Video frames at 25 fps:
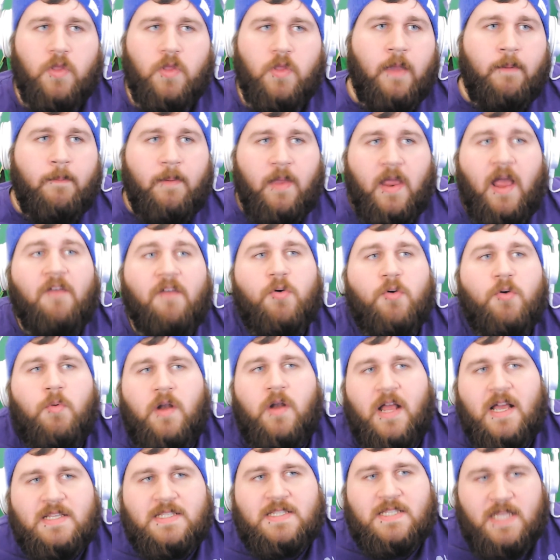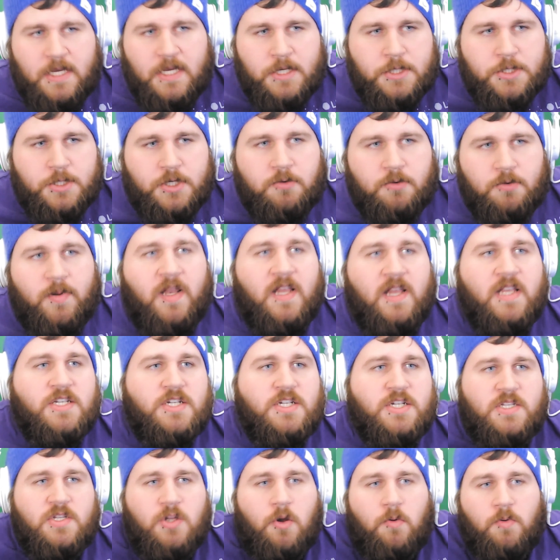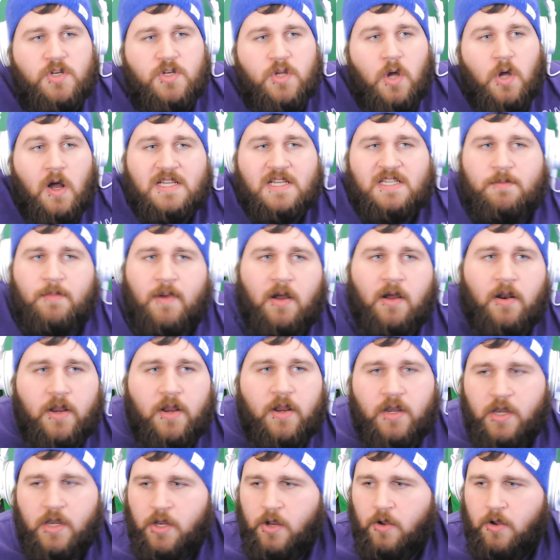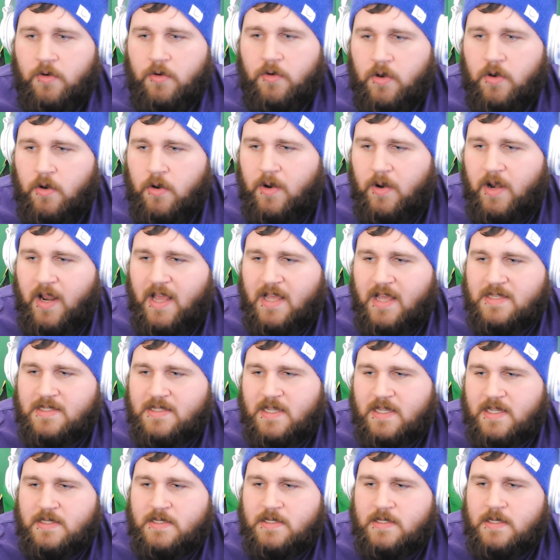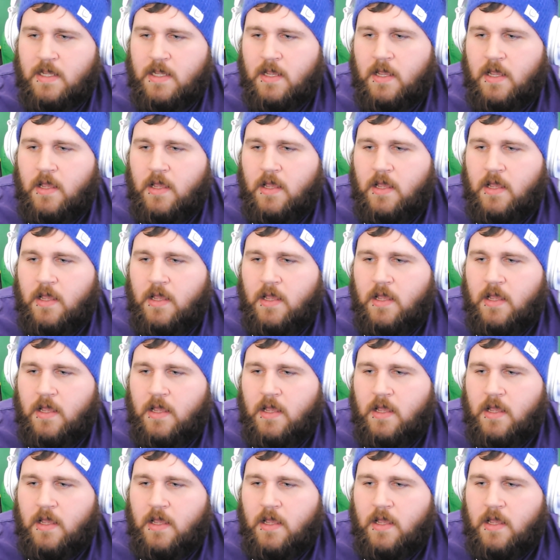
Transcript: I mean, everyone has an issue, but it's just no one talks about it. You know, no one has this.